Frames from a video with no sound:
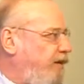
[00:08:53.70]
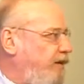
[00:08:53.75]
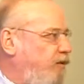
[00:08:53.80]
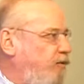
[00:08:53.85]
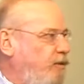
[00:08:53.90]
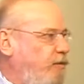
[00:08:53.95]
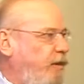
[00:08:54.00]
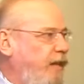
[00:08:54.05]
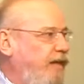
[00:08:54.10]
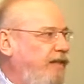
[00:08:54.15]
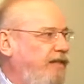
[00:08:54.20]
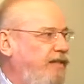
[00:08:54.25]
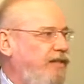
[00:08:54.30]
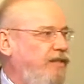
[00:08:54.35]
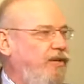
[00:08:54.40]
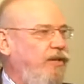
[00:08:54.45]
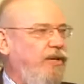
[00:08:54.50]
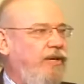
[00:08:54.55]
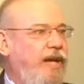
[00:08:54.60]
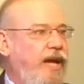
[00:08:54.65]
How can we make
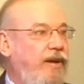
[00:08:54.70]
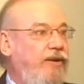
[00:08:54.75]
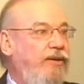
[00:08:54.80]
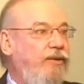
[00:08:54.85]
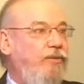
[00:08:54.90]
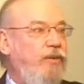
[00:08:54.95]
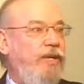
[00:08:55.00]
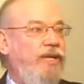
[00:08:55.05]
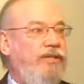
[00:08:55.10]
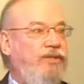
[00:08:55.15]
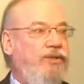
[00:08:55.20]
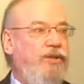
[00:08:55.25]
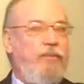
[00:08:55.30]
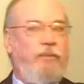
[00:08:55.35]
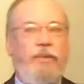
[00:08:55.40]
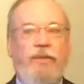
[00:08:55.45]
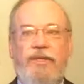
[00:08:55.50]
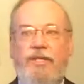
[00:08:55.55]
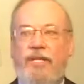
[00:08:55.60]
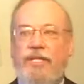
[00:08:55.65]
this look? How can we
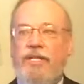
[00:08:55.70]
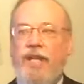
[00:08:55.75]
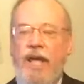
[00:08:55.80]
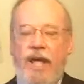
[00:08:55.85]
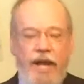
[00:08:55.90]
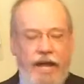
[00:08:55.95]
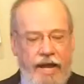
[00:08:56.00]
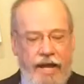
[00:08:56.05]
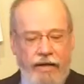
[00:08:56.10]
interpret this?